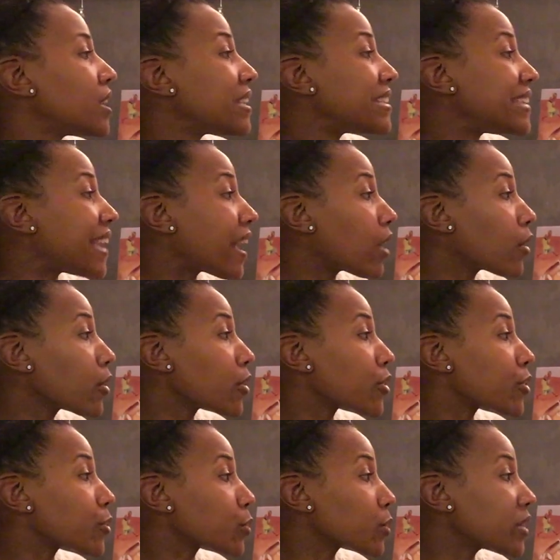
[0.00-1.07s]
Now
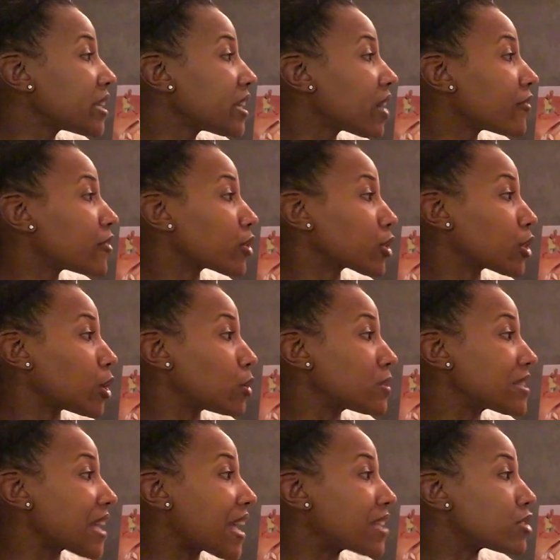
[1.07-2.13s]
3 of your
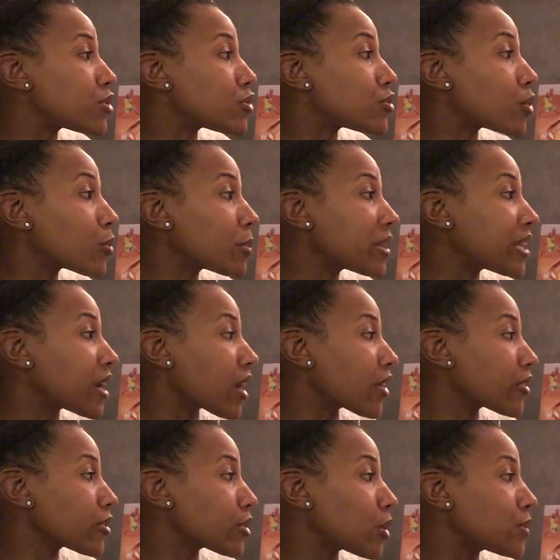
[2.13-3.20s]
goats and so many
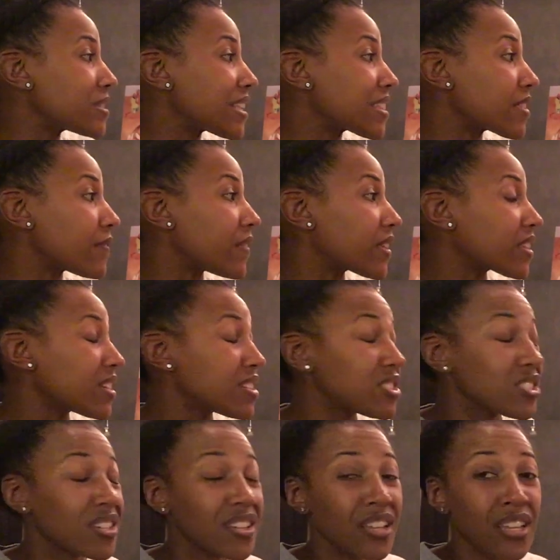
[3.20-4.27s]
other goats in the
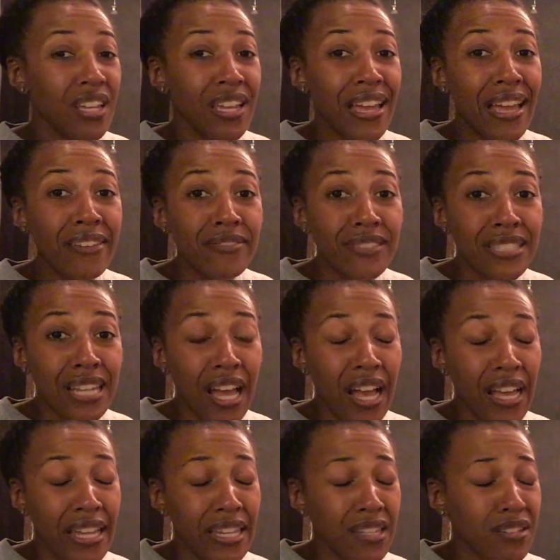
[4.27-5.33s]
village have
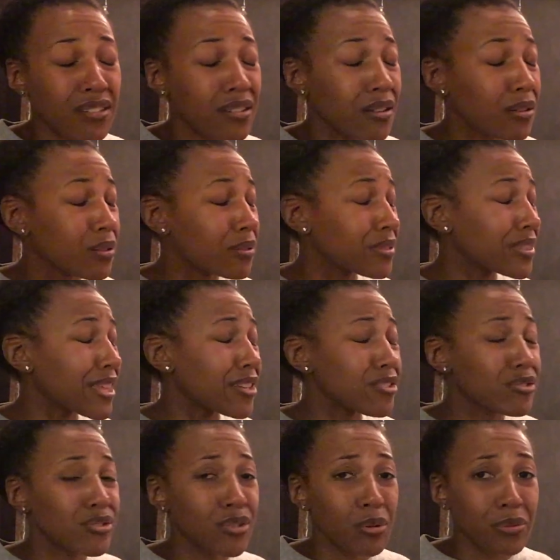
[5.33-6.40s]
died. Oh, that is
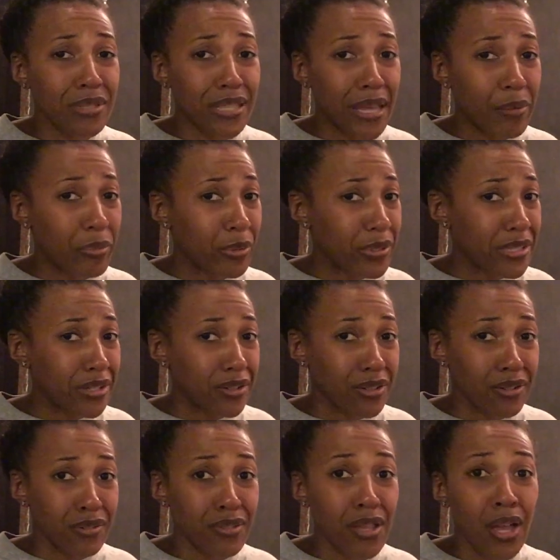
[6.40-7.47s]
so sad, boys and
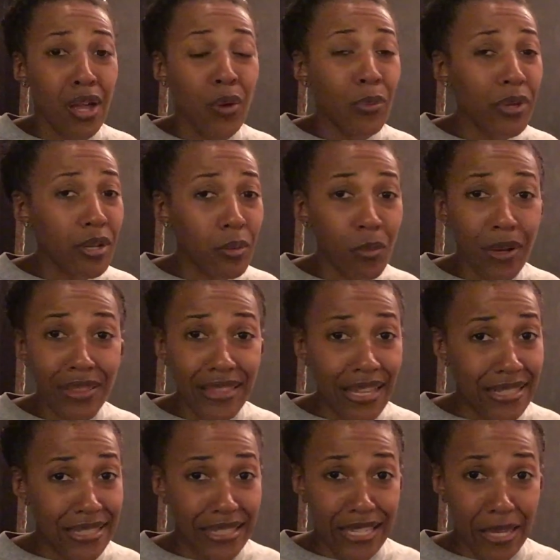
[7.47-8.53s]
girls. We don't want
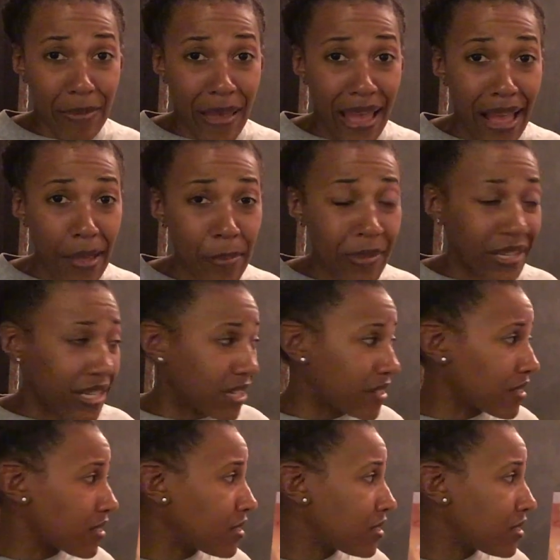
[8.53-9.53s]
that to keep happening.